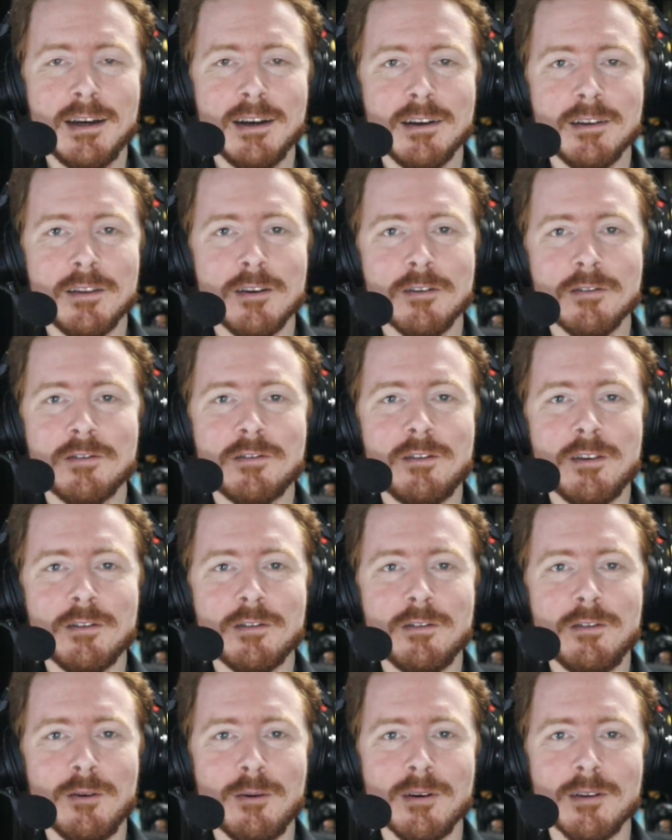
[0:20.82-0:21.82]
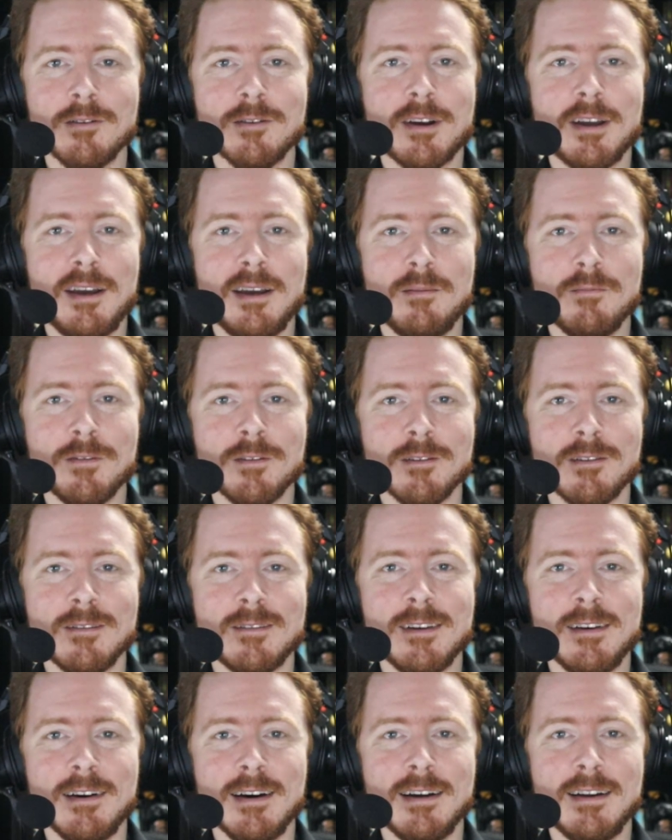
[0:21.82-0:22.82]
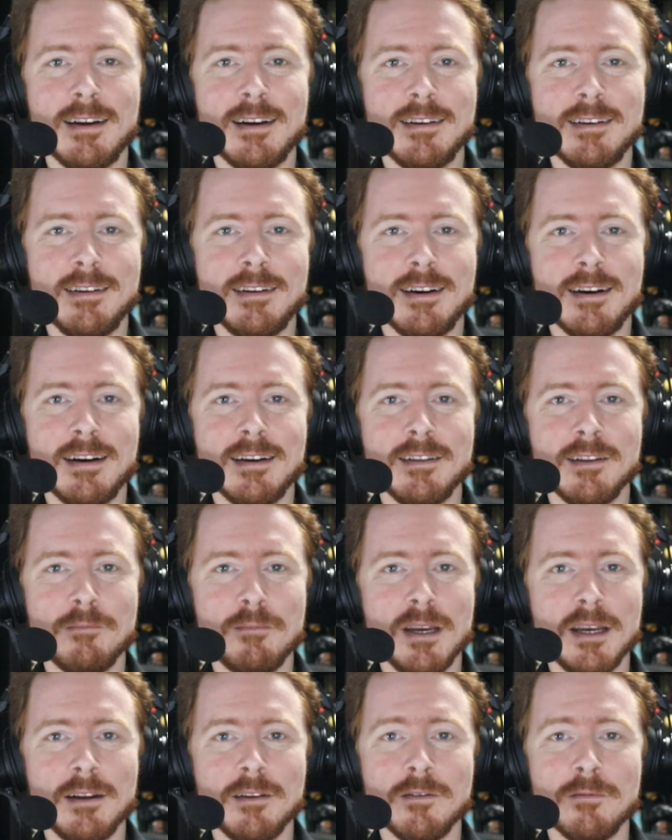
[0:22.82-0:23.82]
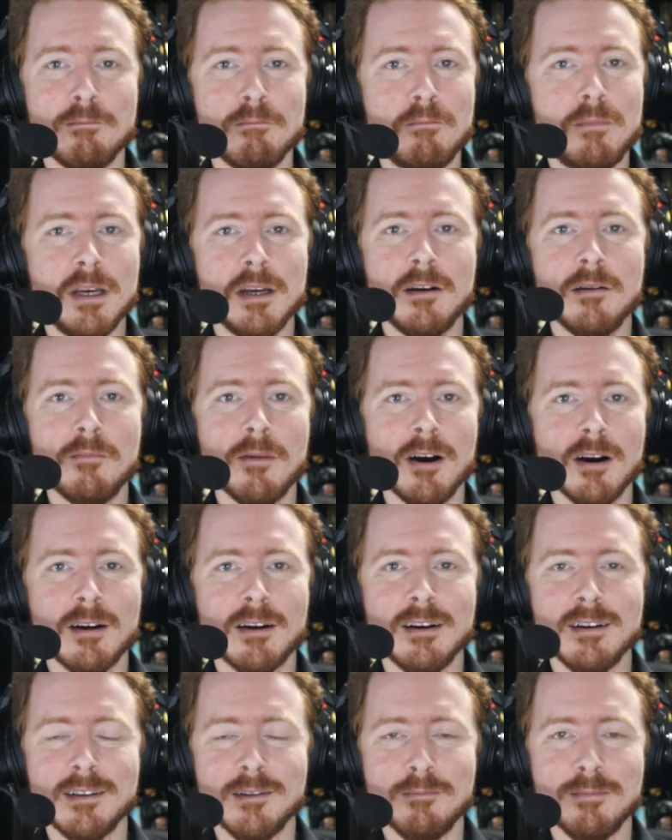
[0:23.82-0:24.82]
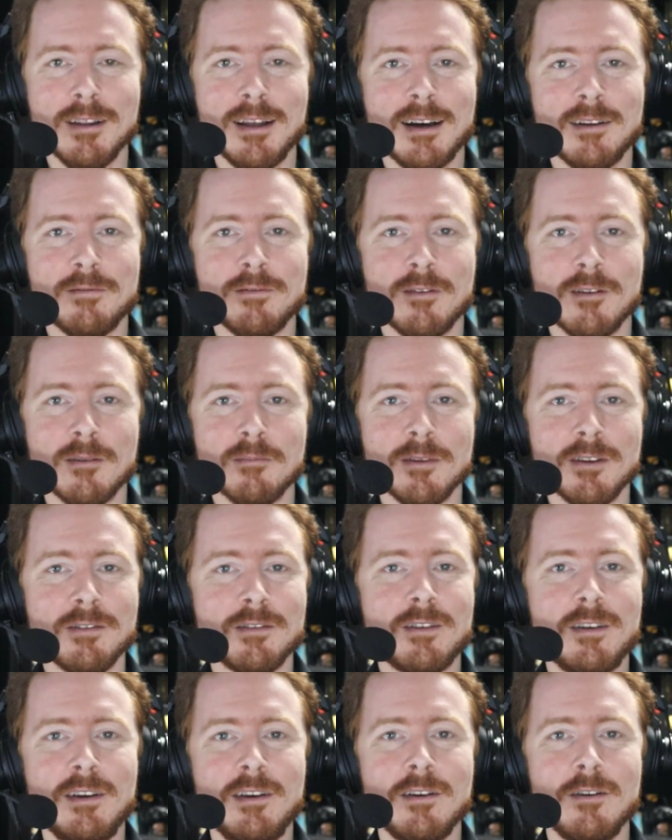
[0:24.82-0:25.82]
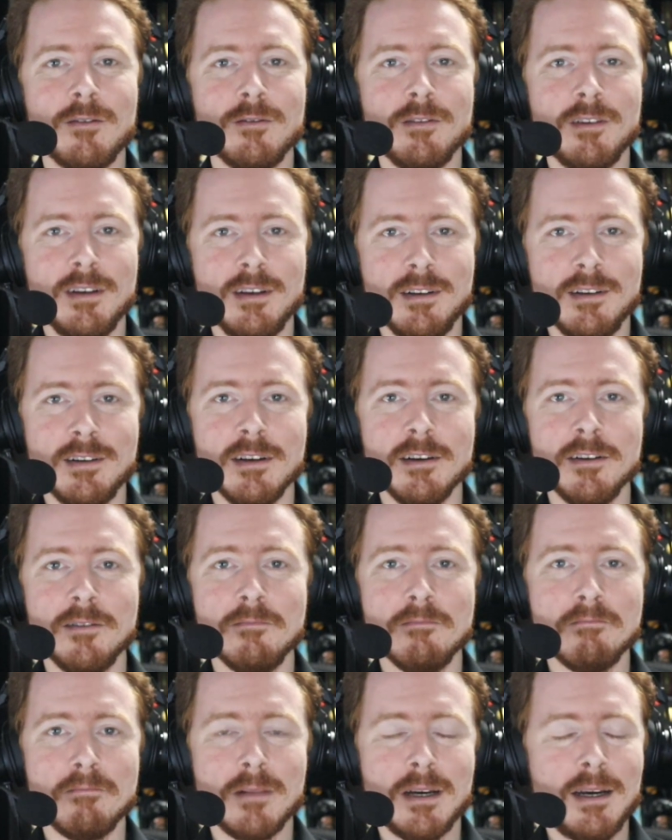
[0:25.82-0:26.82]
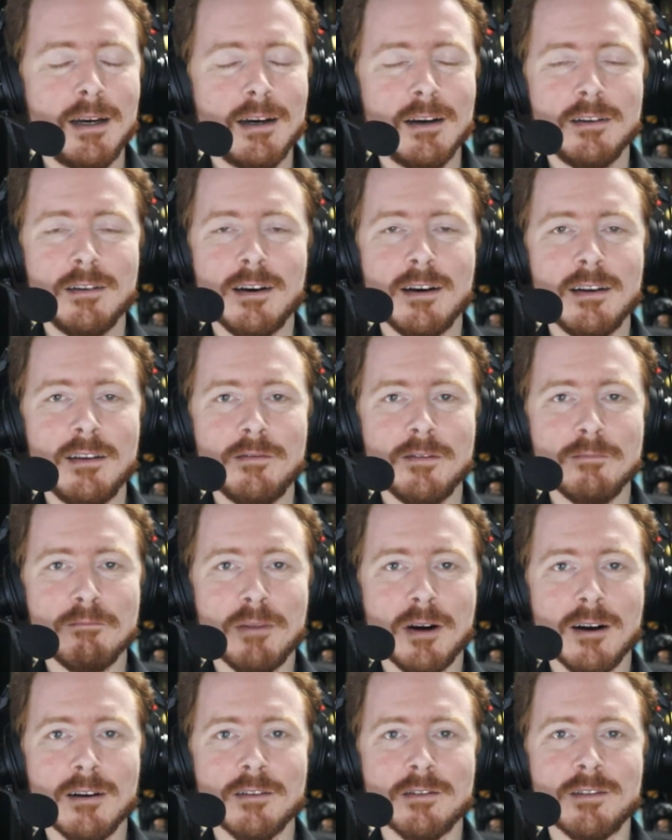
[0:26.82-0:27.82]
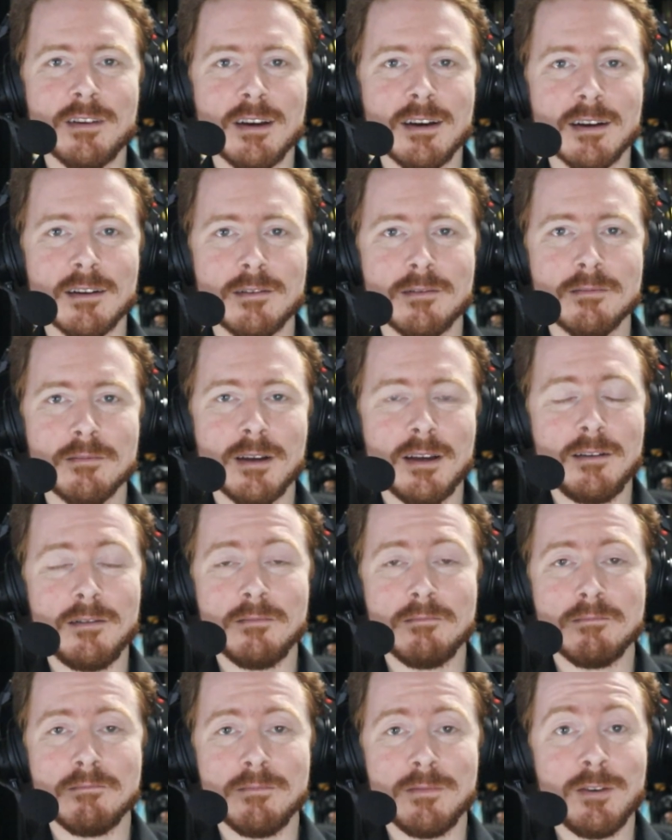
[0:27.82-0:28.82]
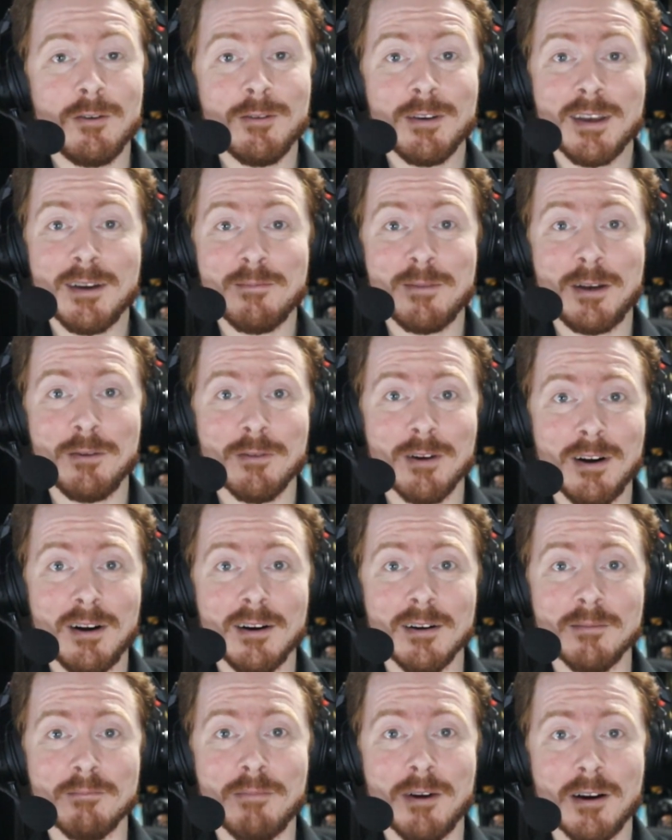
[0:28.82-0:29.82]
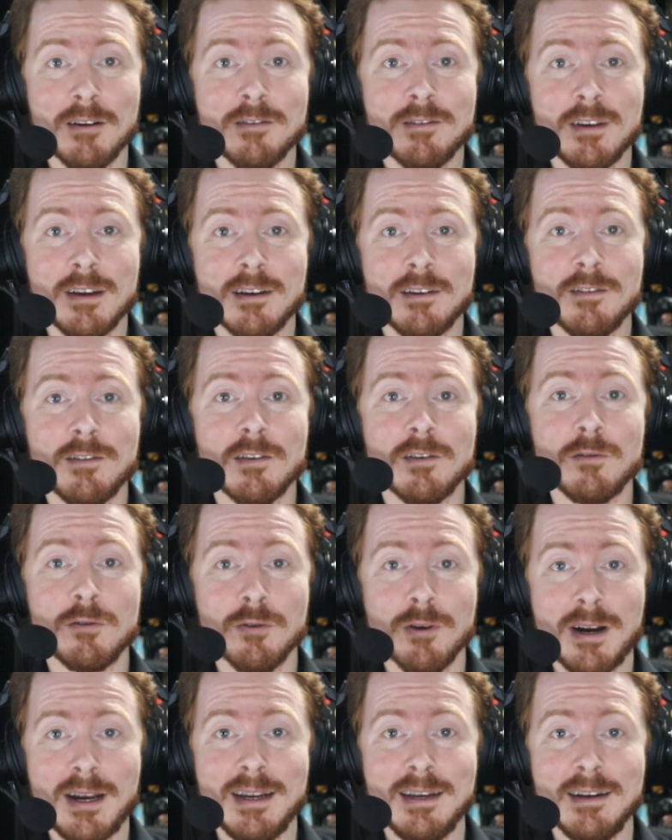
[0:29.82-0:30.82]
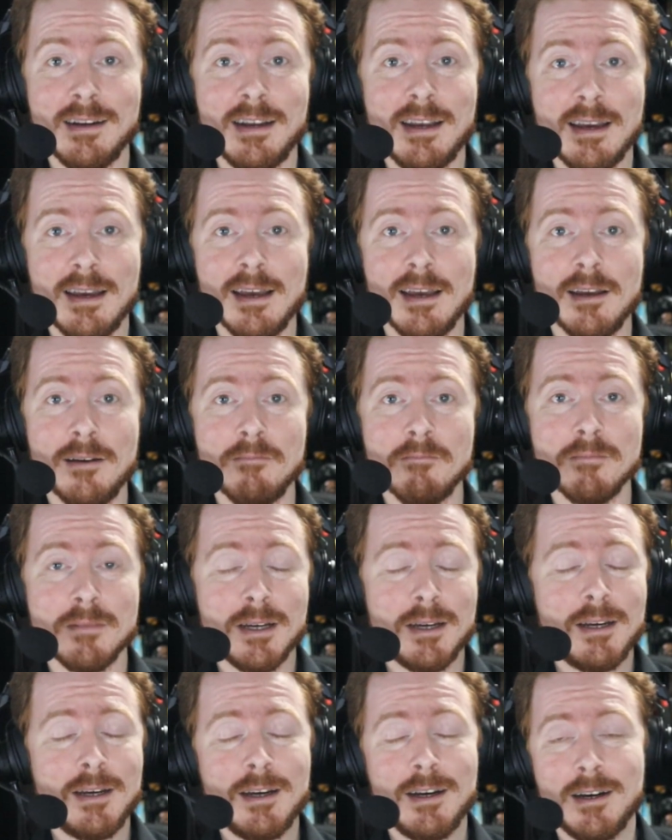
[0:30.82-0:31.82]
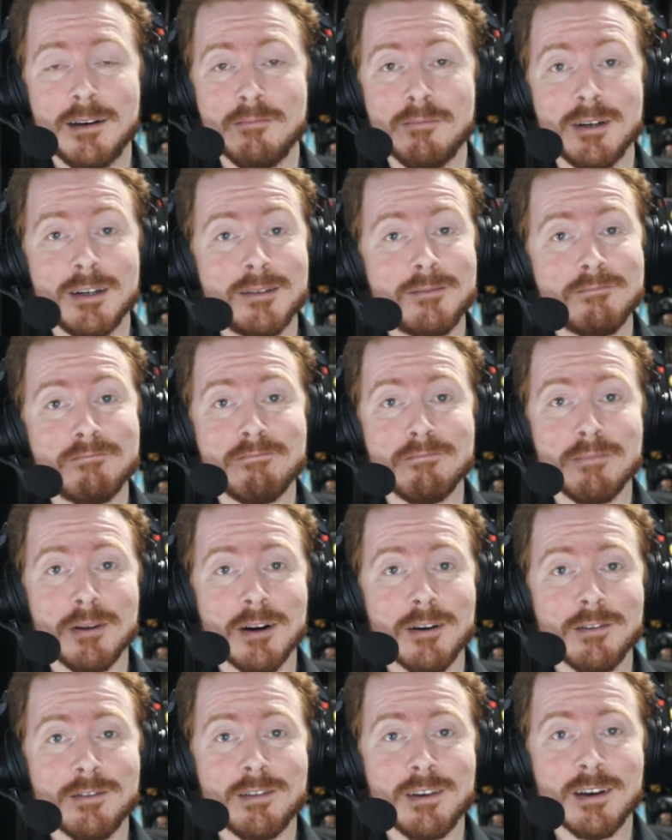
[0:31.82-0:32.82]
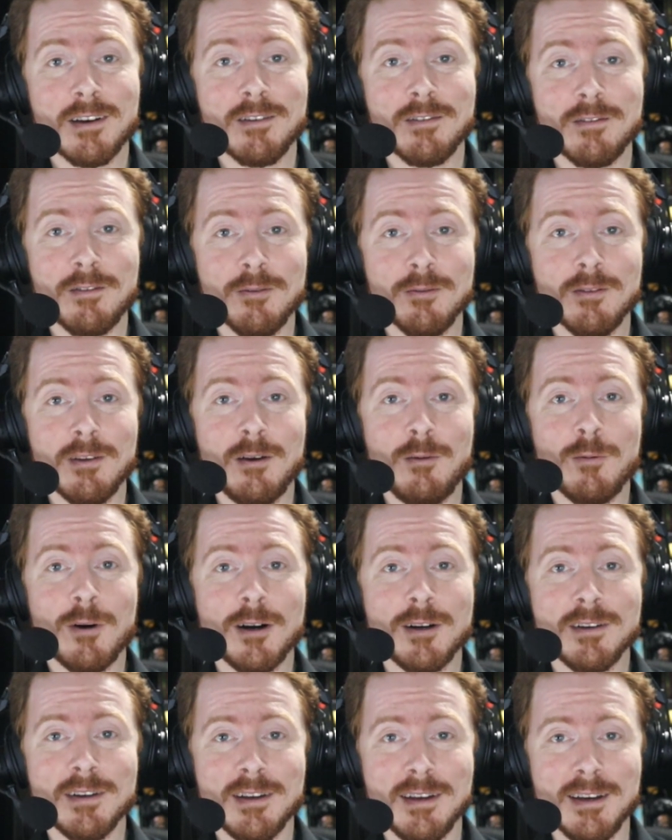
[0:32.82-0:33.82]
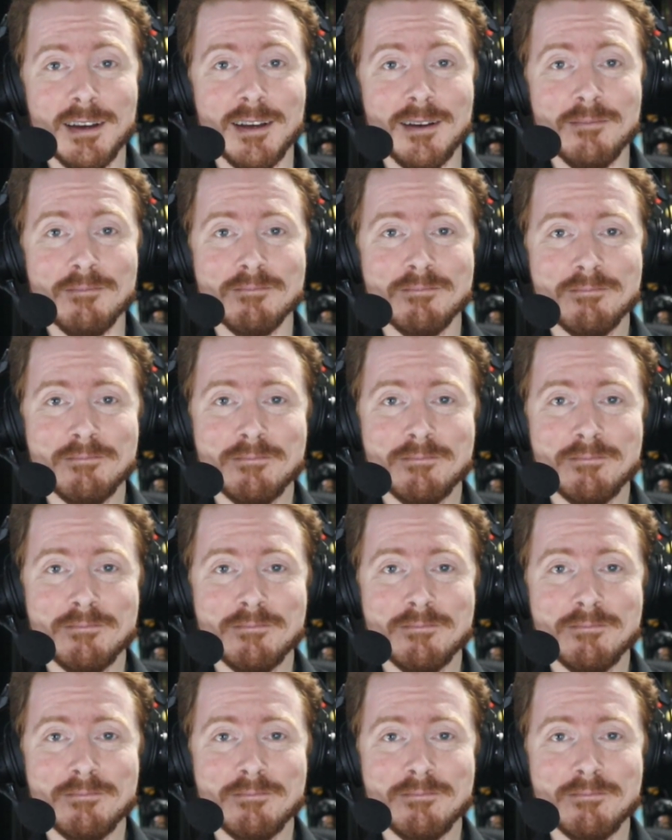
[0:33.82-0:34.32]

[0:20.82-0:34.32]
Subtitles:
There's just no other game for the TI-99 that made as big a mark on the platform as TOD did. Not even Parsec. And don't get me wrong, Parsec is a great game. But Parsec is only one game.